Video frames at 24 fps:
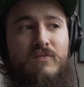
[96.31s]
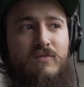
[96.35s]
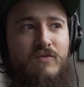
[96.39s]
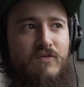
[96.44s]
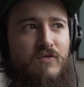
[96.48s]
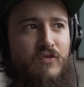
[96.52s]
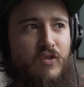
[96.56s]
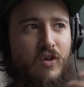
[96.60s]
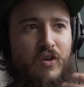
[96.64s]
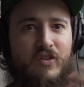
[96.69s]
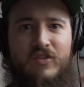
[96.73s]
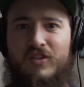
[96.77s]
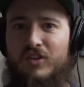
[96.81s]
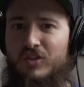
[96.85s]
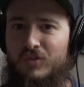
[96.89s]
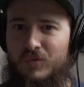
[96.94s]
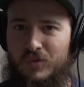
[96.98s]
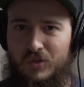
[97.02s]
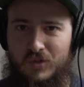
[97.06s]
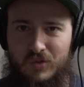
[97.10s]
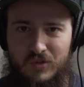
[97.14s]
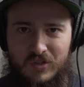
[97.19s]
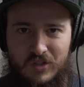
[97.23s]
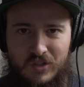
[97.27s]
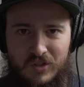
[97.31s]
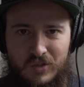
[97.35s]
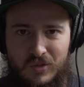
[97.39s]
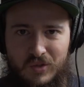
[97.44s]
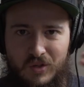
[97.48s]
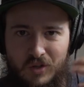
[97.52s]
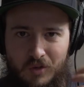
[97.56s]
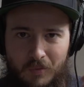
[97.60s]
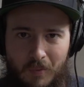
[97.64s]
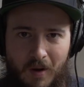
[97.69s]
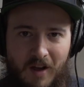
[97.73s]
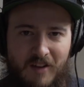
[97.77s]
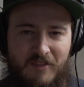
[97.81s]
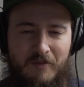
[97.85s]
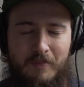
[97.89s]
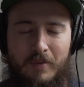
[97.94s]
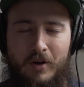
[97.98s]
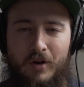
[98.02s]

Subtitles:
first introduced into the craft